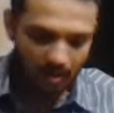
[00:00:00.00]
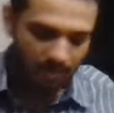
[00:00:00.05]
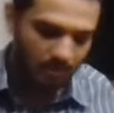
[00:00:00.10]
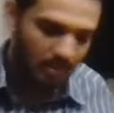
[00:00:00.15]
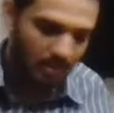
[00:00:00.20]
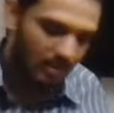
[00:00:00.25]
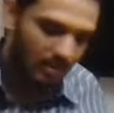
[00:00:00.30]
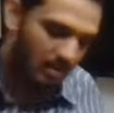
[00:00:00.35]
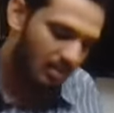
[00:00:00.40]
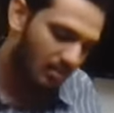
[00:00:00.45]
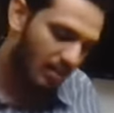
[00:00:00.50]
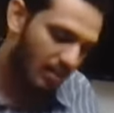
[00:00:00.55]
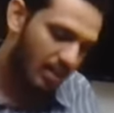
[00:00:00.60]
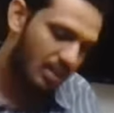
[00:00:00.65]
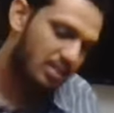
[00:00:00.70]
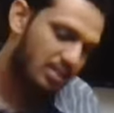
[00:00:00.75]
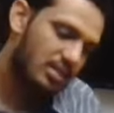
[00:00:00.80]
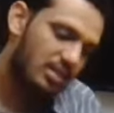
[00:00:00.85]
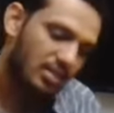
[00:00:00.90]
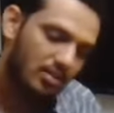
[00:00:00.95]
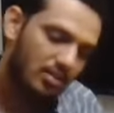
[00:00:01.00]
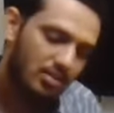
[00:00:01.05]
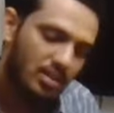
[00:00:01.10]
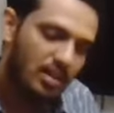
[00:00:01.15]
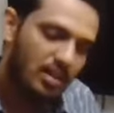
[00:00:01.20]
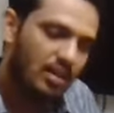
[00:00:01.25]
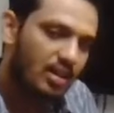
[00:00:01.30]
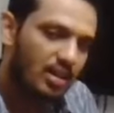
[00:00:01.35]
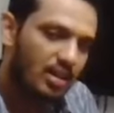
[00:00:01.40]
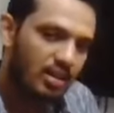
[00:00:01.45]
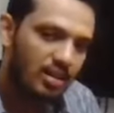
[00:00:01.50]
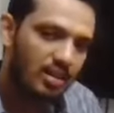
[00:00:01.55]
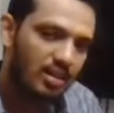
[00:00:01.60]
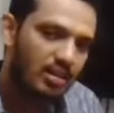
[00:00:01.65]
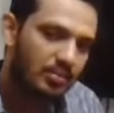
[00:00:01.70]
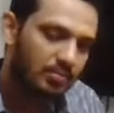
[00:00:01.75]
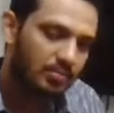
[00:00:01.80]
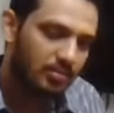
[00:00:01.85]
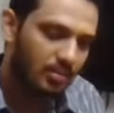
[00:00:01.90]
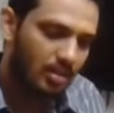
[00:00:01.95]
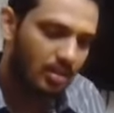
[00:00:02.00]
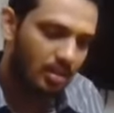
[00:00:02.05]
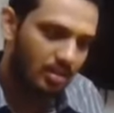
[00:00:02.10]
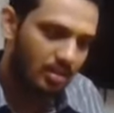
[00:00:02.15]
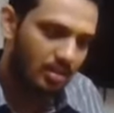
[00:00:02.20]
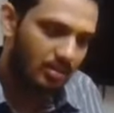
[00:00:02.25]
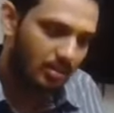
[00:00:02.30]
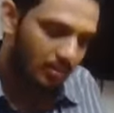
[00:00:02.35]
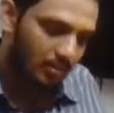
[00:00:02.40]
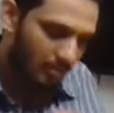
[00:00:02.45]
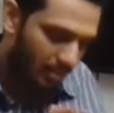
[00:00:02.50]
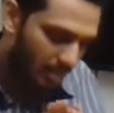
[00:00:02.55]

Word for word: Uh, but whereas in using uh, a contour,